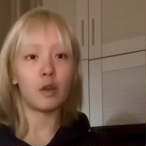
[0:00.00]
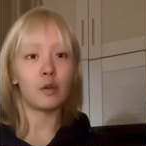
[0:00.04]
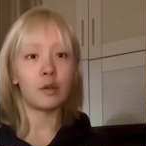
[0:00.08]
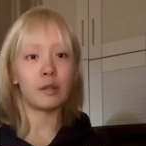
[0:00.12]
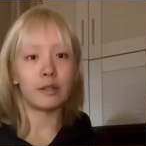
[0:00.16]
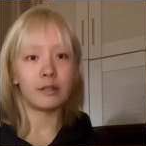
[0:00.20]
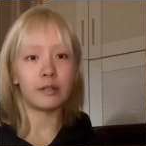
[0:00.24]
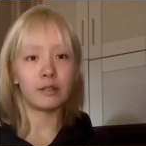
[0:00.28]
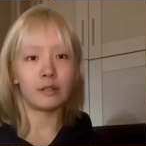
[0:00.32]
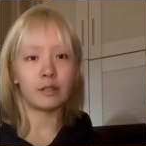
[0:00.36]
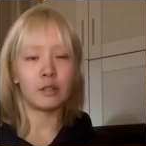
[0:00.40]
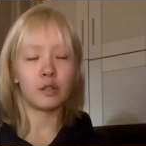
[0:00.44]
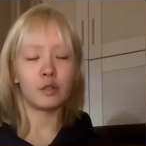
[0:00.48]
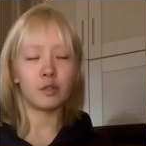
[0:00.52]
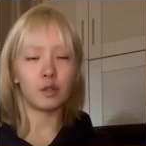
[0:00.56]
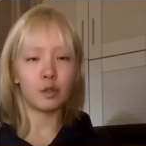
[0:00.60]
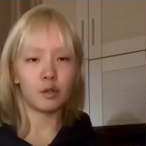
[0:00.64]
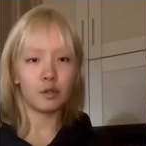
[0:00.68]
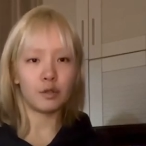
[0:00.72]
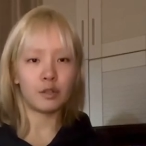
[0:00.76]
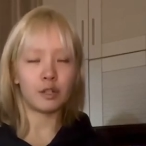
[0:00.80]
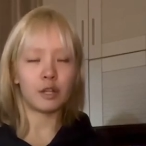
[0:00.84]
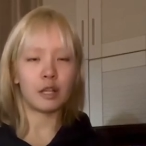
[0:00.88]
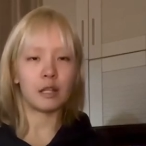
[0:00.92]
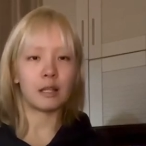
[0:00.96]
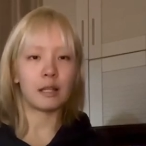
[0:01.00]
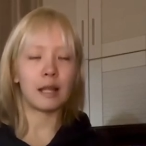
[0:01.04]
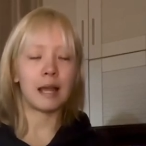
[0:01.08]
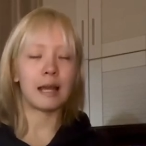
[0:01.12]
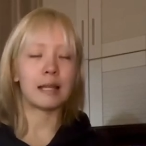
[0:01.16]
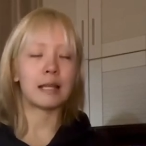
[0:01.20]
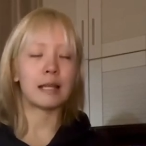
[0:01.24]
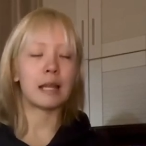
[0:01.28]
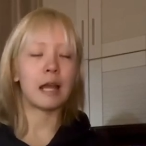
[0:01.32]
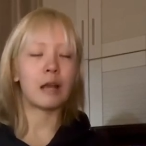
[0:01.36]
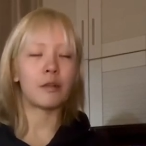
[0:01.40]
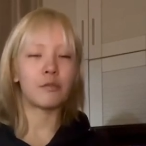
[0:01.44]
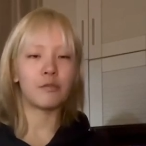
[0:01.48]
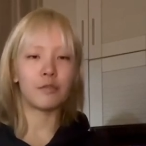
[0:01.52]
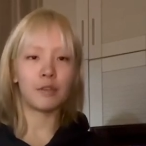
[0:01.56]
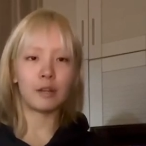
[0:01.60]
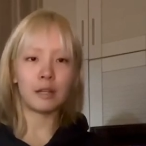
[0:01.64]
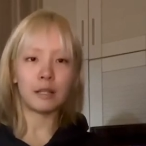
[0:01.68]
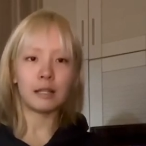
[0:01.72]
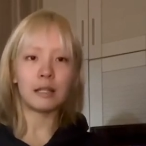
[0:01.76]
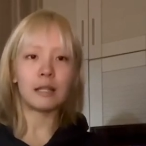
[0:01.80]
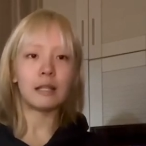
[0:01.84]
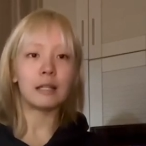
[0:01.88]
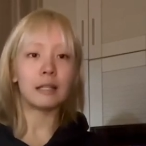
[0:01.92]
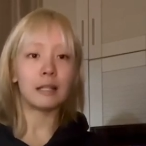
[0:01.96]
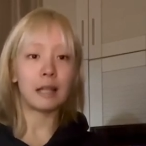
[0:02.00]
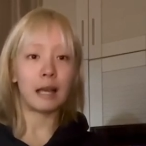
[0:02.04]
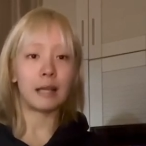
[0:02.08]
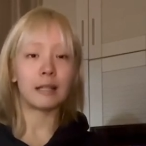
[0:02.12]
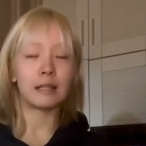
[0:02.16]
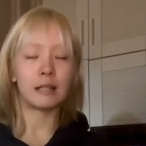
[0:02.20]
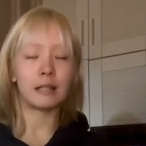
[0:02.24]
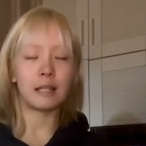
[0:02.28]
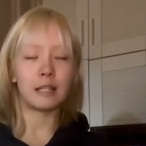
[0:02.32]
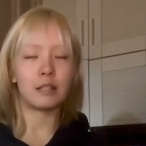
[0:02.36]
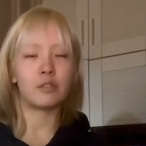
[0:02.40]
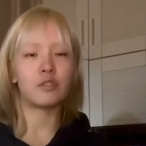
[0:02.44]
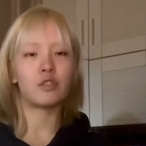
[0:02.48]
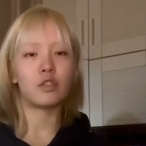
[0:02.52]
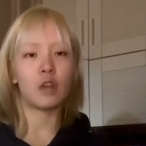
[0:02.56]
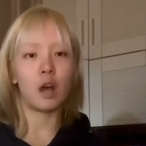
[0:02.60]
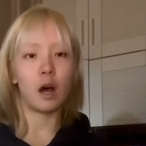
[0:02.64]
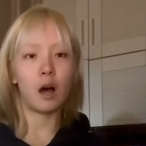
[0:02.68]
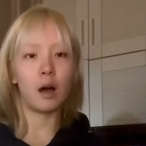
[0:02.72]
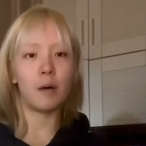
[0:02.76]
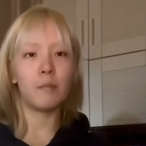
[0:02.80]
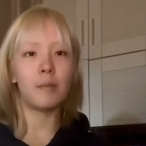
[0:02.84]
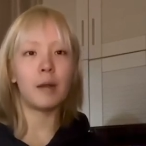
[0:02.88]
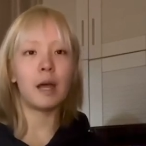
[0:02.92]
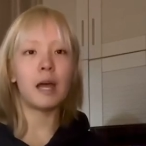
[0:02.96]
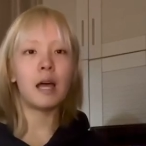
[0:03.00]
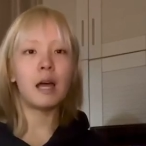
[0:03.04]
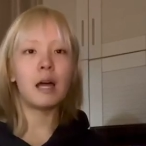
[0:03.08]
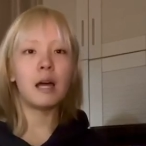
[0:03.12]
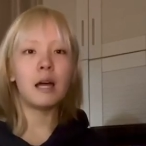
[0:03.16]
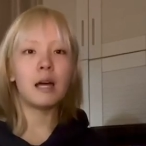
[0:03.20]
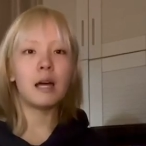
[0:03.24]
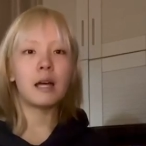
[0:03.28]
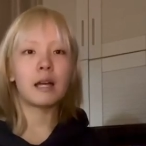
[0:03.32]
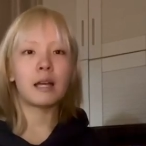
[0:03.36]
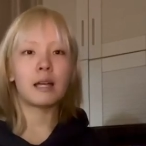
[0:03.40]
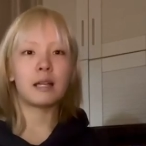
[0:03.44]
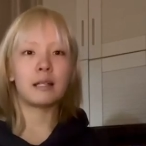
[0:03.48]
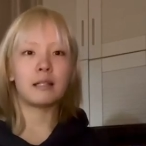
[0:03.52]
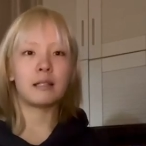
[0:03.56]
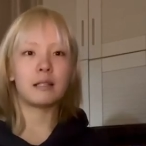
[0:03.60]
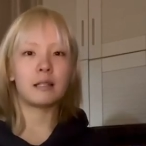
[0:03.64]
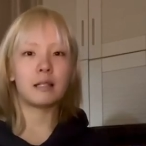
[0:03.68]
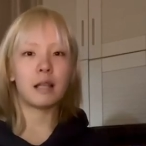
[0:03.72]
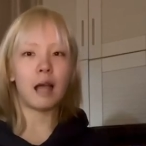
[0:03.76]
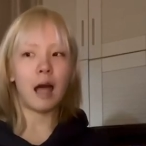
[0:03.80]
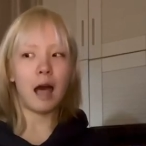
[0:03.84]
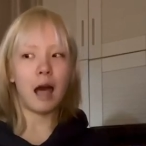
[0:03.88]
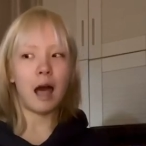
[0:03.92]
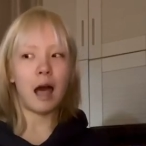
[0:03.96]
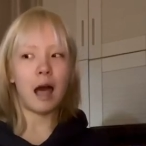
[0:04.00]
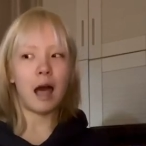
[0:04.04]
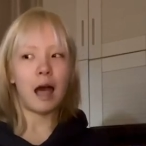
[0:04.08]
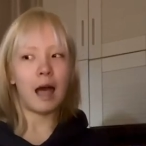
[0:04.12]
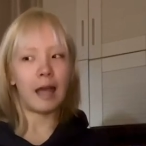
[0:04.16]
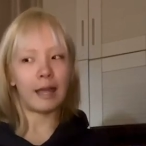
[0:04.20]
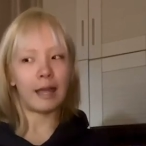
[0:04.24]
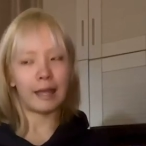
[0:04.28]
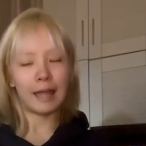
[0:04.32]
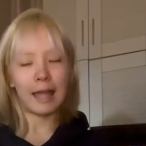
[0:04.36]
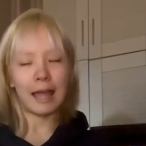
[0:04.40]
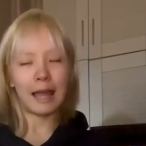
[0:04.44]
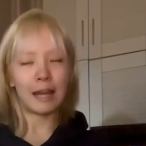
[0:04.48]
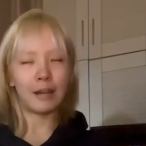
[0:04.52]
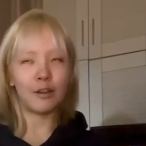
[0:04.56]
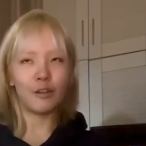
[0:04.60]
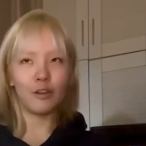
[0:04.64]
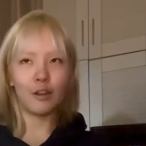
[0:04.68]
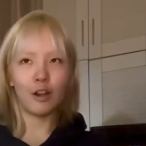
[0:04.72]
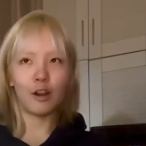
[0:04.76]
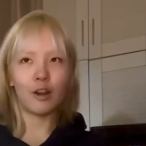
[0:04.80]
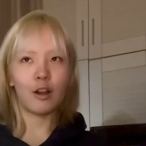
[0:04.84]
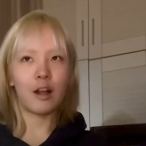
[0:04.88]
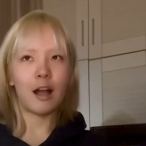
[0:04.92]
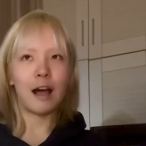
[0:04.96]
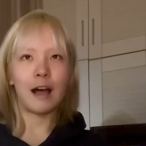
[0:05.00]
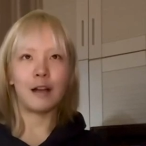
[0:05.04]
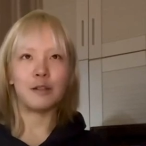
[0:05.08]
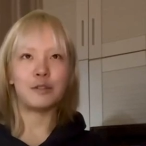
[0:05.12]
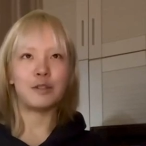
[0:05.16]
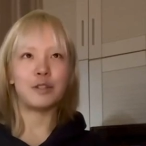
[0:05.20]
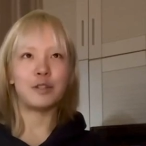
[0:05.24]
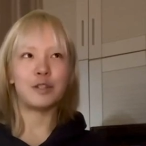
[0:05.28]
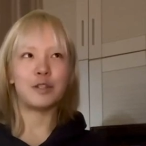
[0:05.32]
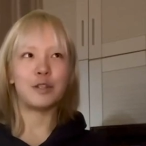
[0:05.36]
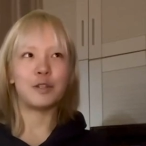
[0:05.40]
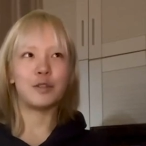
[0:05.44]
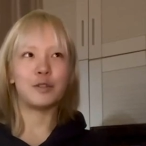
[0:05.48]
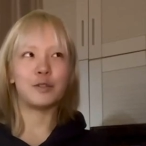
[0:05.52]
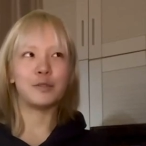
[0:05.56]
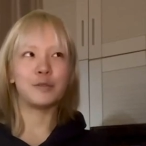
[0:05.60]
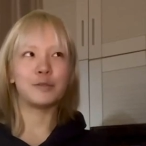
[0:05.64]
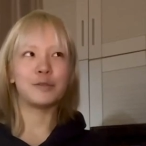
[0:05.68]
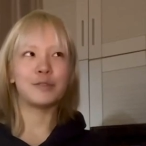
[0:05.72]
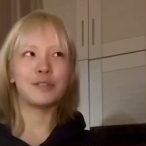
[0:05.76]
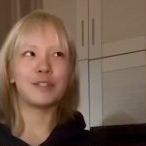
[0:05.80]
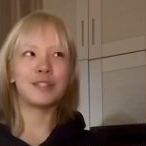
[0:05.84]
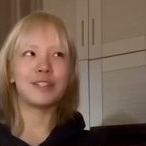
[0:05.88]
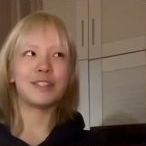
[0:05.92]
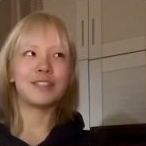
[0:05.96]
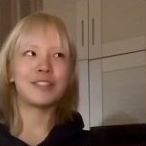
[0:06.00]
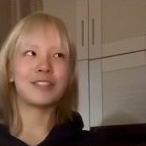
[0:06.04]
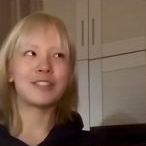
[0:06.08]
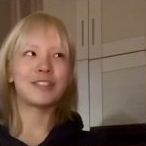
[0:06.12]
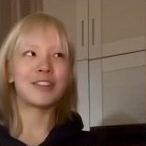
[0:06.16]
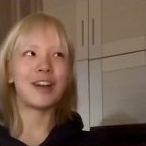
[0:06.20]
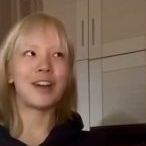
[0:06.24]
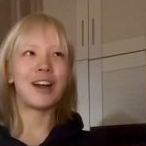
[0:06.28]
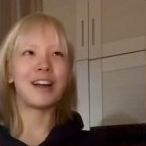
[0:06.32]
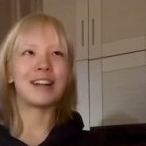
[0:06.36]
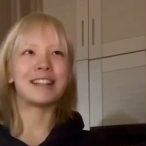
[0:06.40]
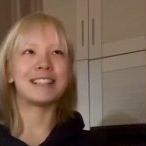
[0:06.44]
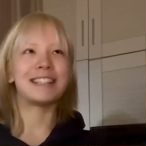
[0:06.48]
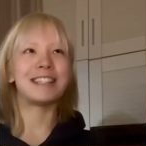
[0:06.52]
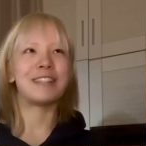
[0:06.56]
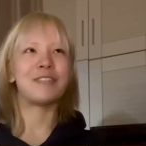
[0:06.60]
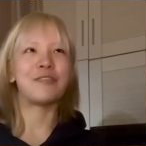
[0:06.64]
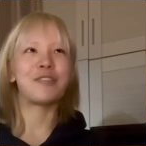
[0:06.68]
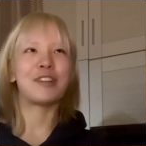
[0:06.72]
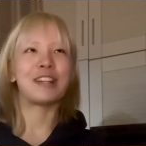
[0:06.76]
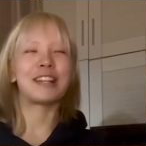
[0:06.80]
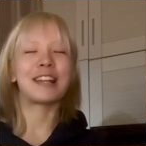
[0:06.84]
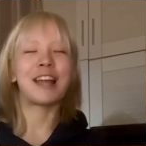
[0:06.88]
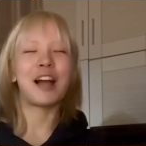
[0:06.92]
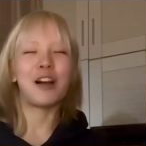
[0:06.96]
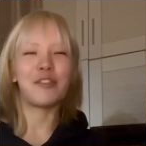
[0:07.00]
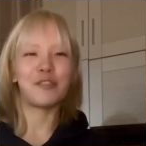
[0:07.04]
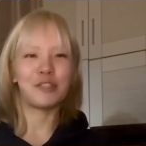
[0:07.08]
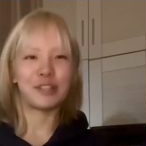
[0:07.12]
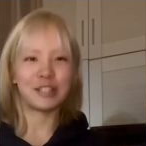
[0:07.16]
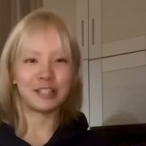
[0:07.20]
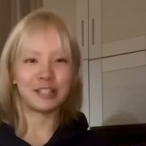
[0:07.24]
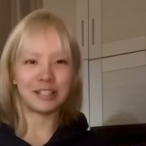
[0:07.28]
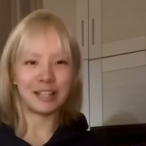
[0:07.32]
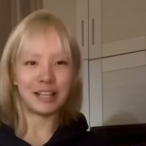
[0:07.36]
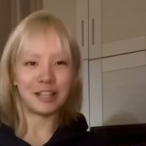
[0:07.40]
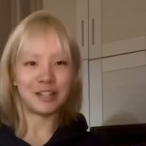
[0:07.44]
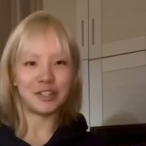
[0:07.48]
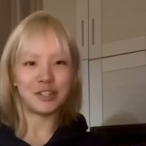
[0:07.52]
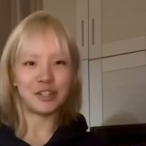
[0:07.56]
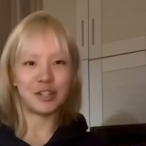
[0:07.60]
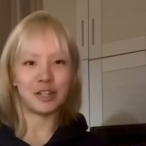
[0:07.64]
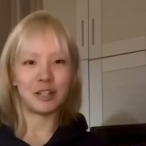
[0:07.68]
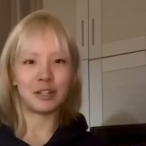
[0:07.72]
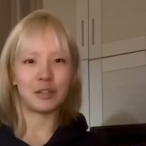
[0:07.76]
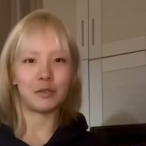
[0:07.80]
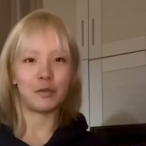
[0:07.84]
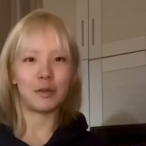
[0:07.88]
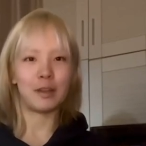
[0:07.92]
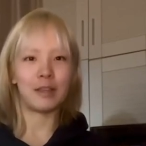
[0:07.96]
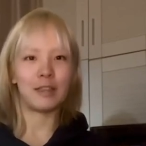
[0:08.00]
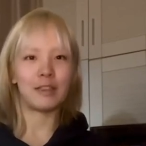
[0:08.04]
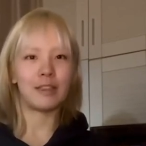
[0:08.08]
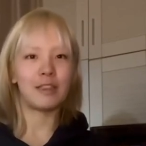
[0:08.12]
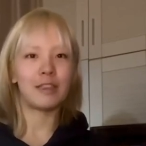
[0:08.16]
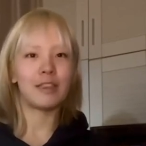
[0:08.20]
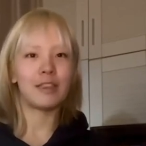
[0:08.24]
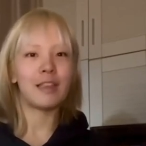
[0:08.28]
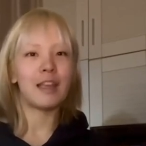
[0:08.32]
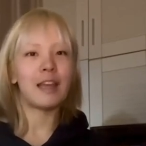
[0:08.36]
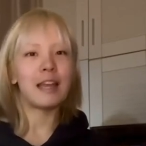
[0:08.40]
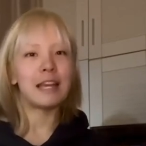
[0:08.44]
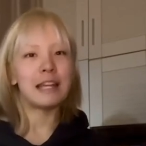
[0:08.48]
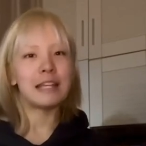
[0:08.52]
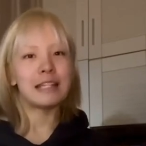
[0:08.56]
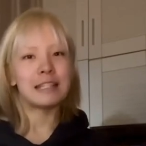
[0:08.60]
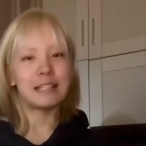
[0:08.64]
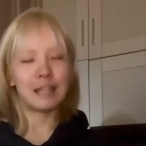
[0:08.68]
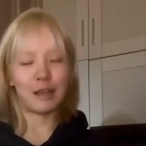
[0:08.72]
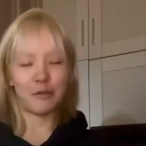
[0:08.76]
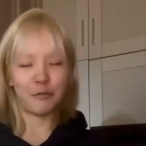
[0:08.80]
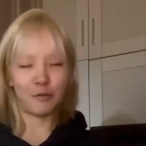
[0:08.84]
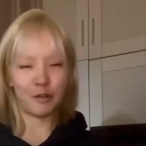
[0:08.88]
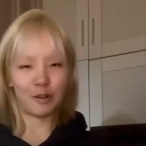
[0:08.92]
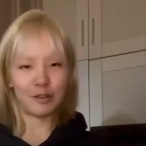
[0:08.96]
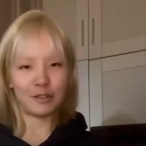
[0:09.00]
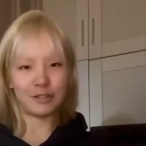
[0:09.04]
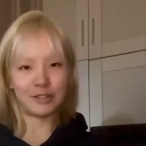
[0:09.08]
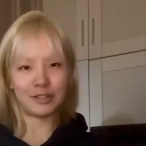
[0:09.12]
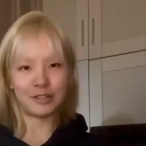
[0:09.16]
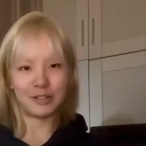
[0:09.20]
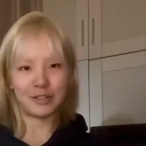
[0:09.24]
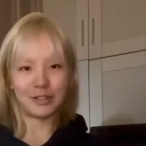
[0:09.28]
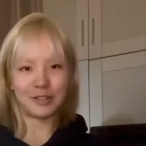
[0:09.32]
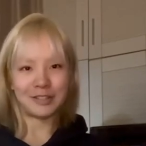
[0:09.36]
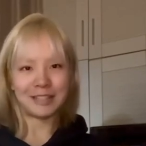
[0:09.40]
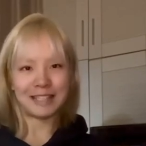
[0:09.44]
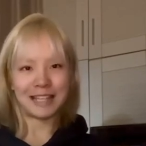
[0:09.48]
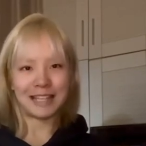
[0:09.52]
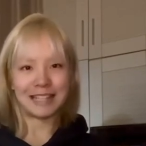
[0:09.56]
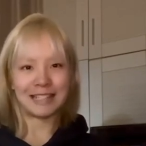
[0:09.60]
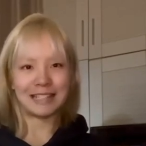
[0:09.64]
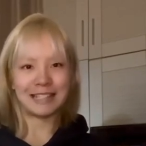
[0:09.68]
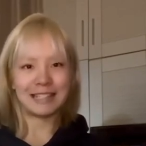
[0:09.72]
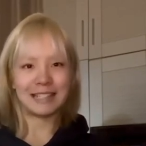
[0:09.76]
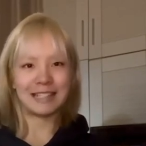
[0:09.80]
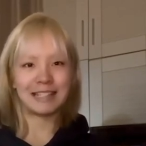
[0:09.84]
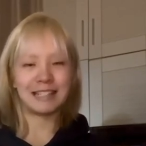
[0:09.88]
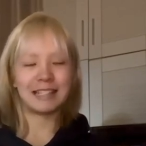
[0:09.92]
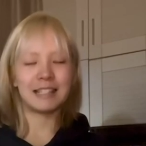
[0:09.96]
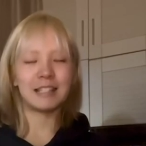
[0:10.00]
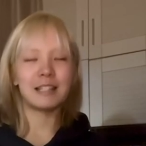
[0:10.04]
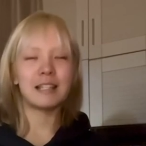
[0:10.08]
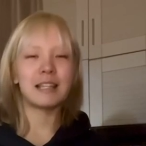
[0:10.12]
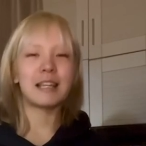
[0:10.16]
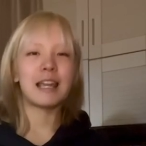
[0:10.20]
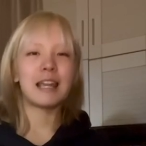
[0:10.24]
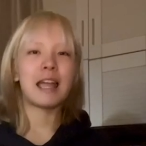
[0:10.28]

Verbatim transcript: institution and I really like this job because I can learn how to start different conversation with diverse students